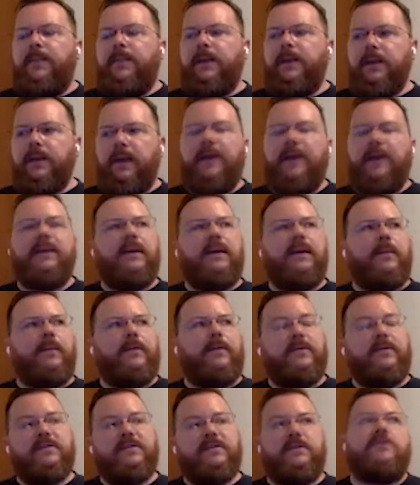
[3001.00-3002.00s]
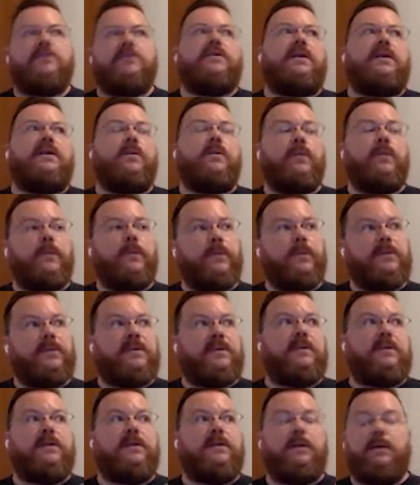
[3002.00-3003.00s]
line number associated with a
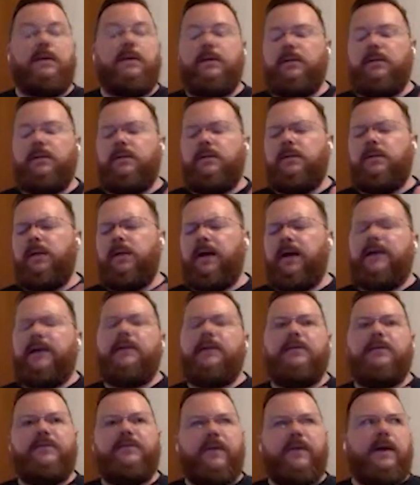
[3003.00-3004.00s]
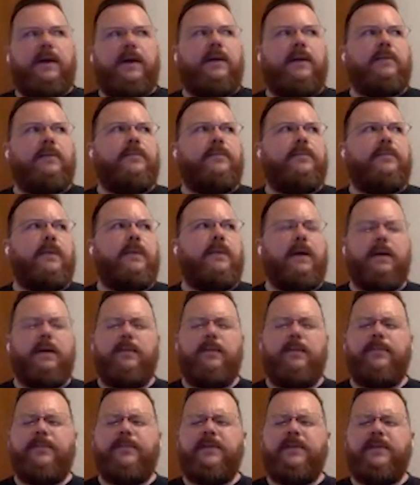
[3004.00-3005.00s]
particular line in the file.
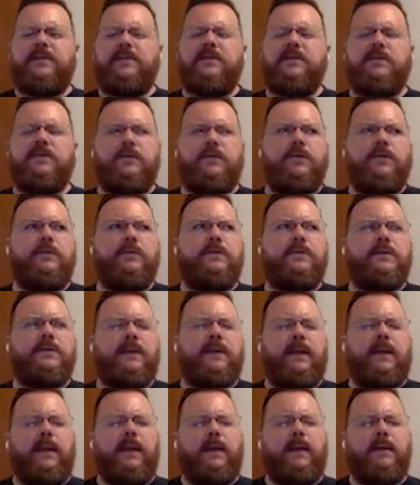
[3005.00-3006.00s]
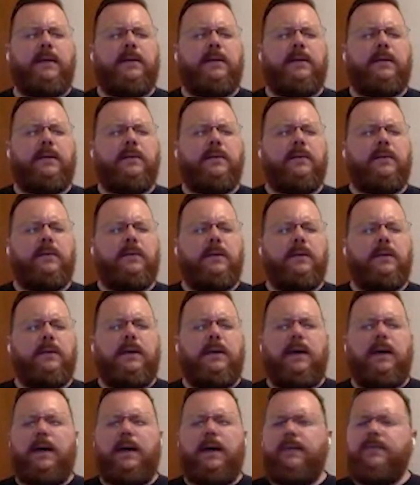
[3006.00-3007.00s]
This is used in,
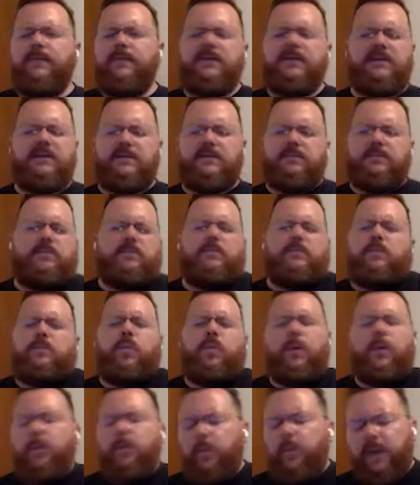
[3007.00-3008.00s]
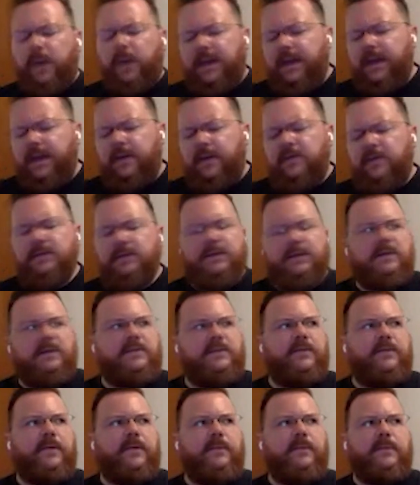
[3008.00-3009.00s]
we inherited this
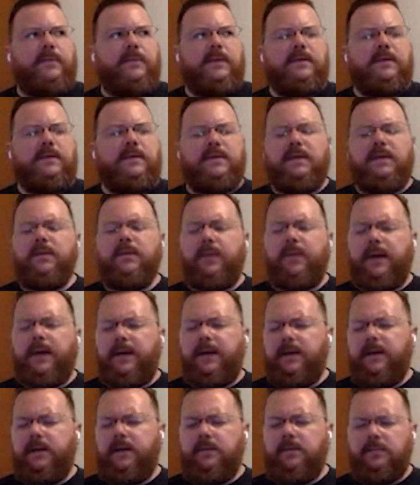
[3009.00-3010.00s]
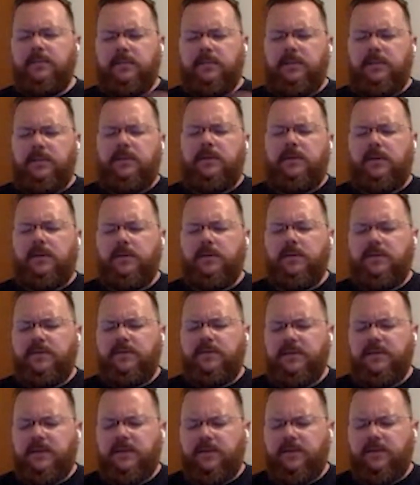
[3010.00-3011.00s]
from the C compiler that Go was
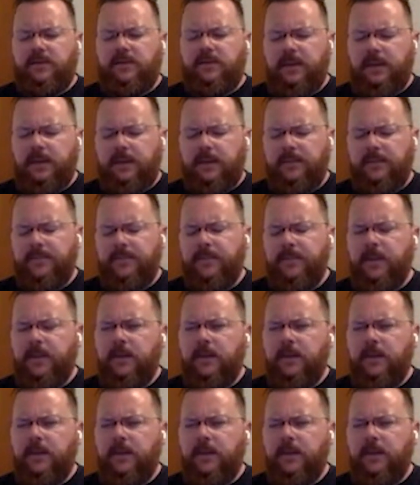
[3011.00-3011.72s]
originally written in,